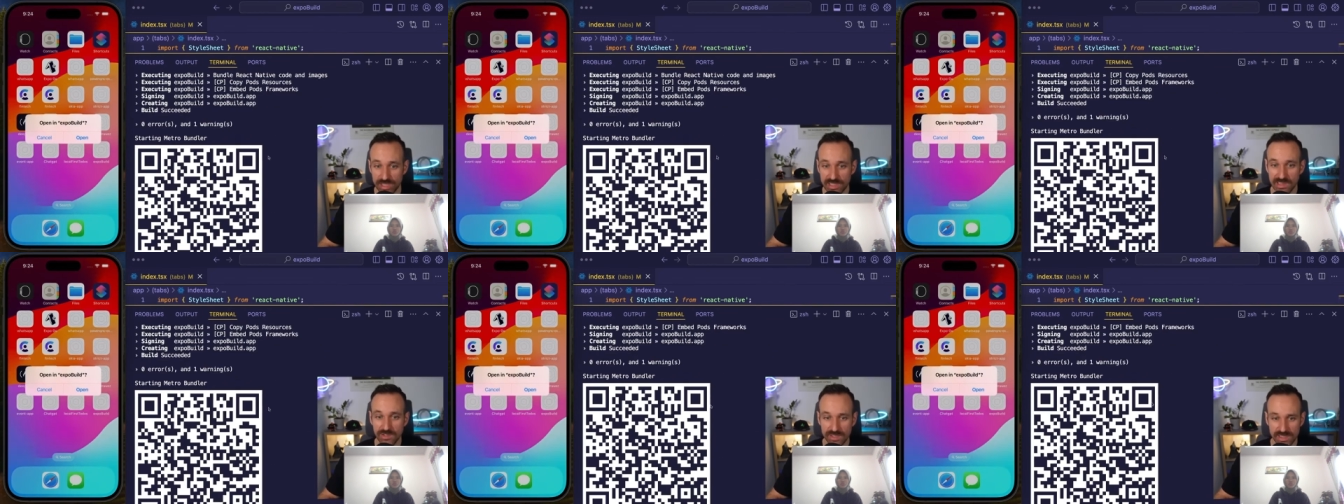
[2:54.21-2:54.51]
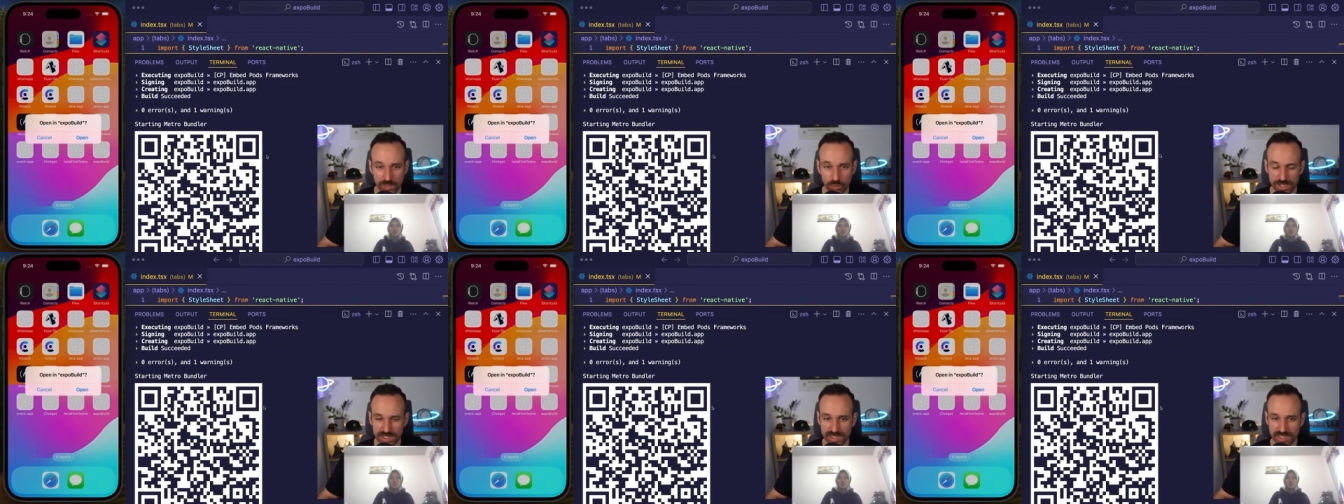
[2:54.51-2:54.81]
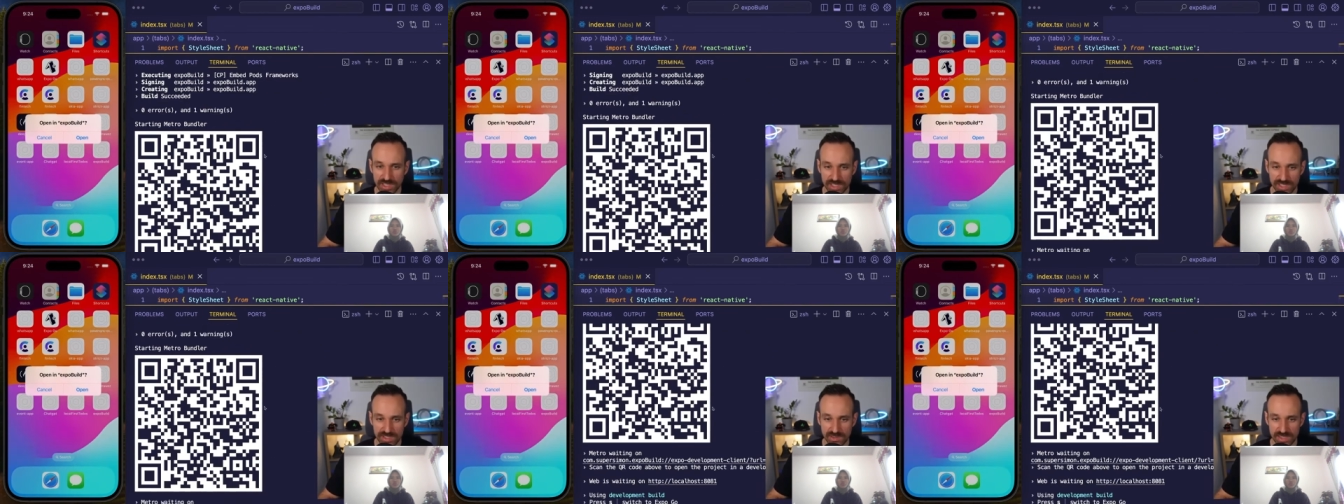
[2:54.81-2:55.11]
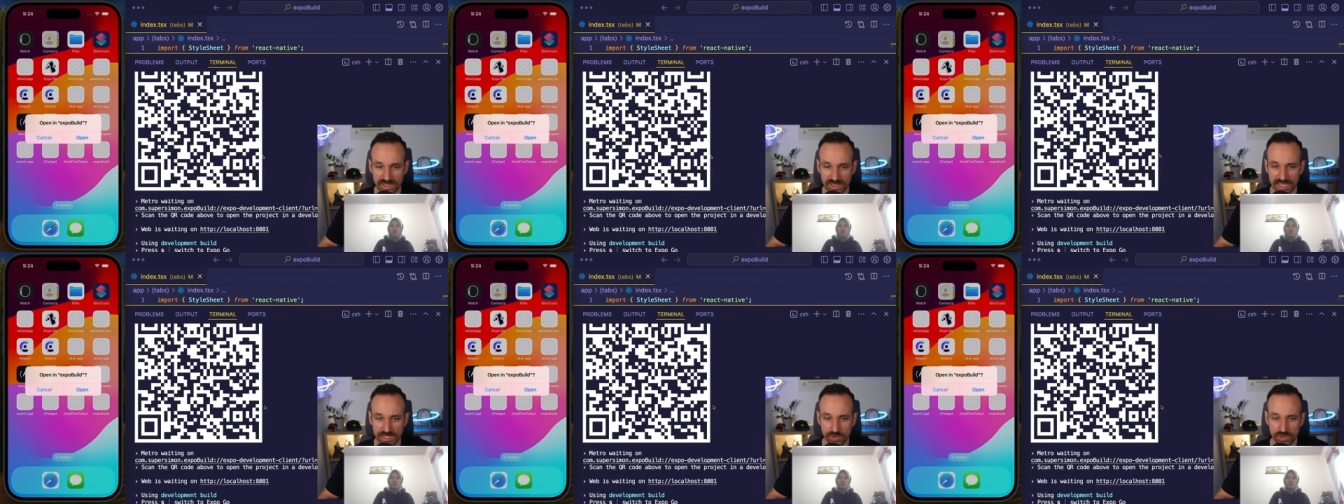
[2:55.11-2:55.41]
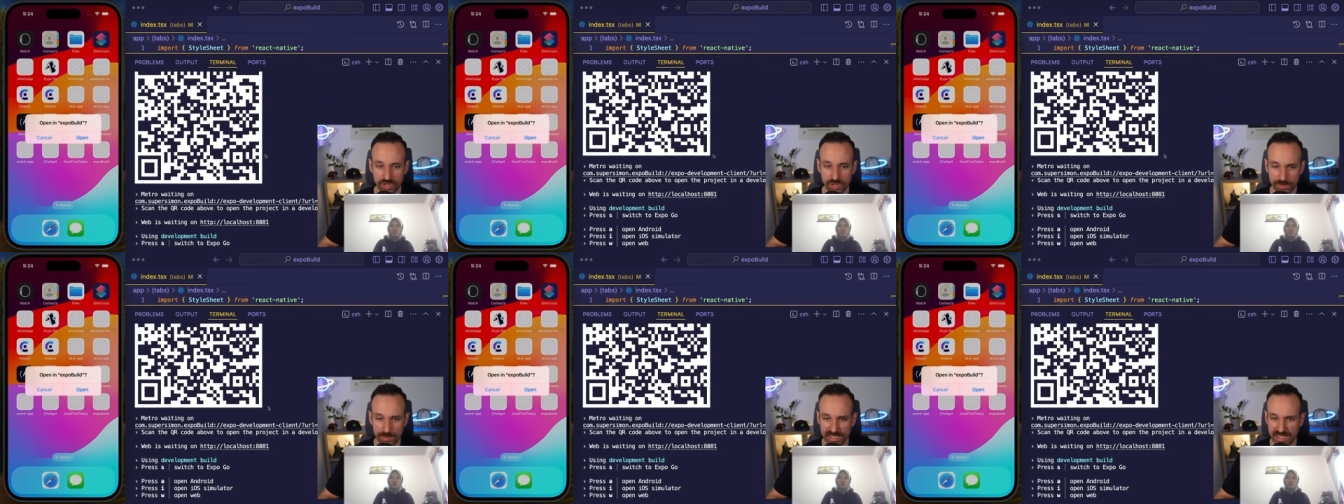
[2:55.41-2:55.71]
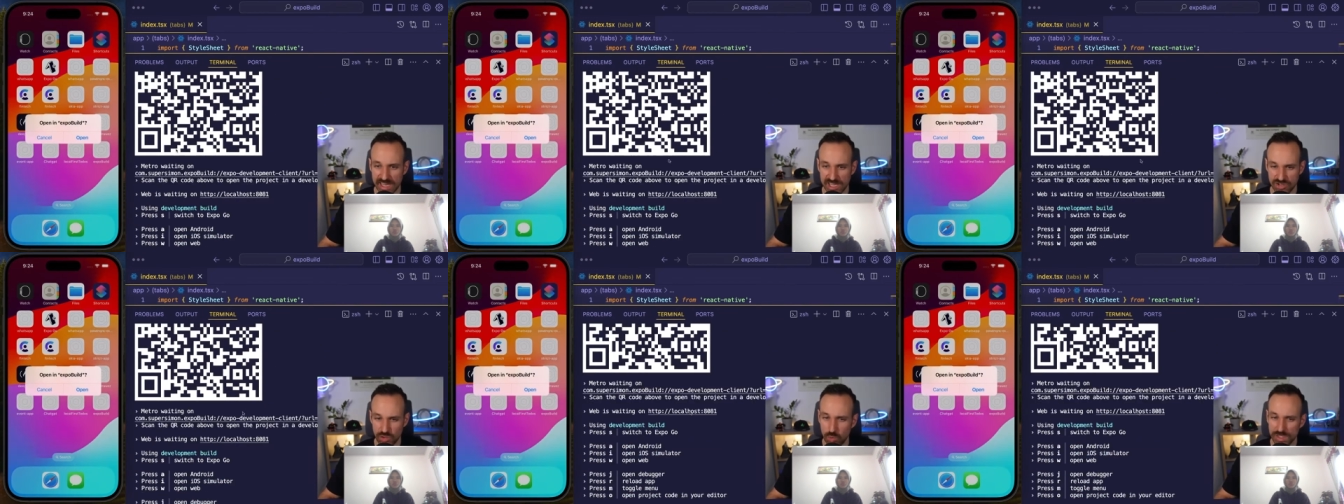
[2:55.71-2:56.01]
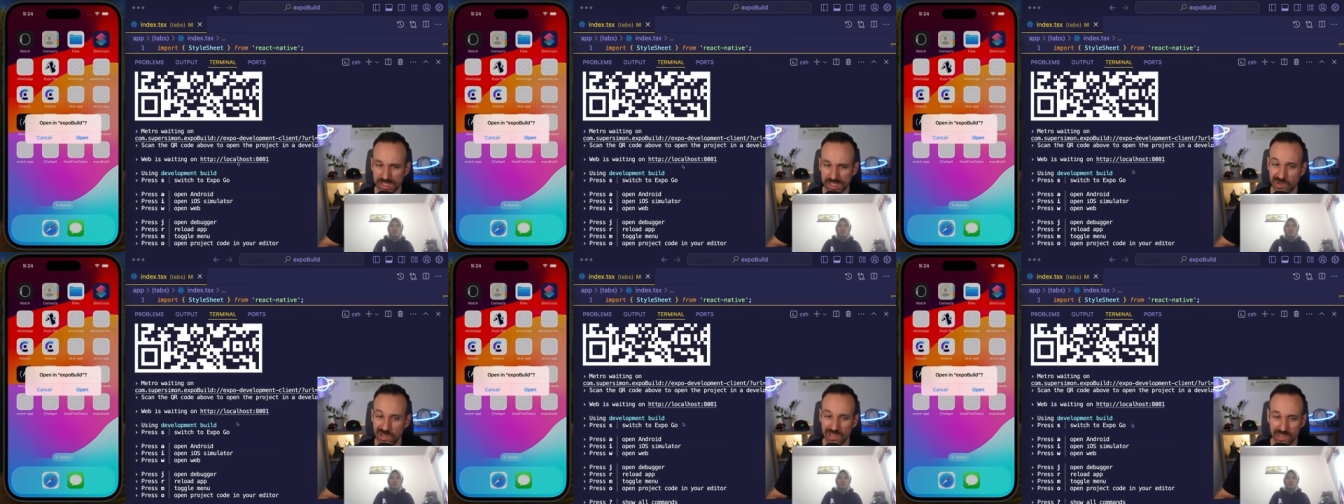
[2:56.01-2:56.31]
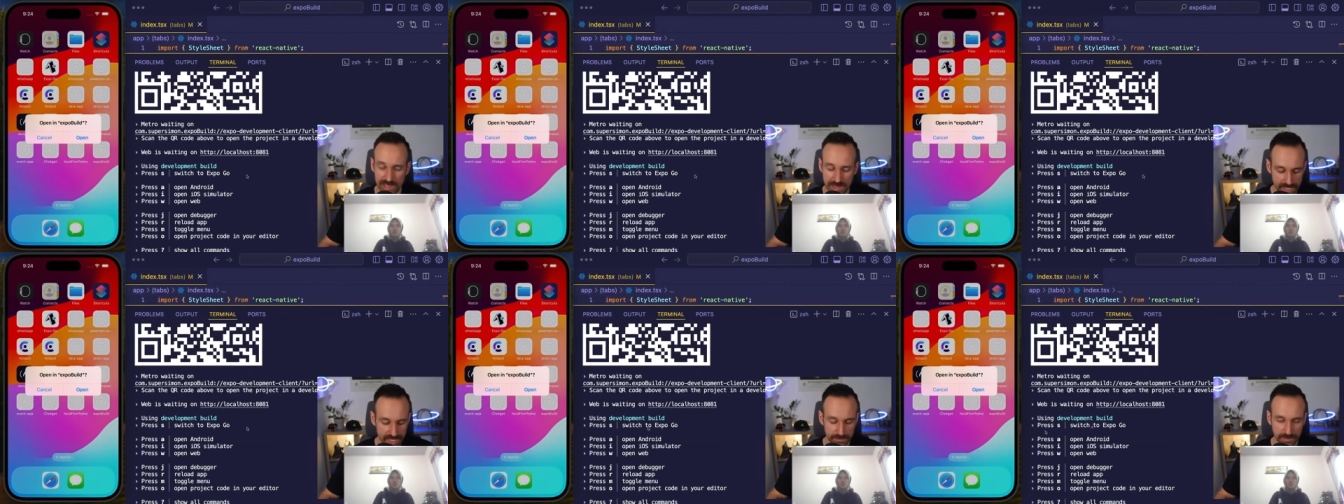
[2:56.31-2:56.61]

It looks like we're still using the Expo Go application, or what's going on?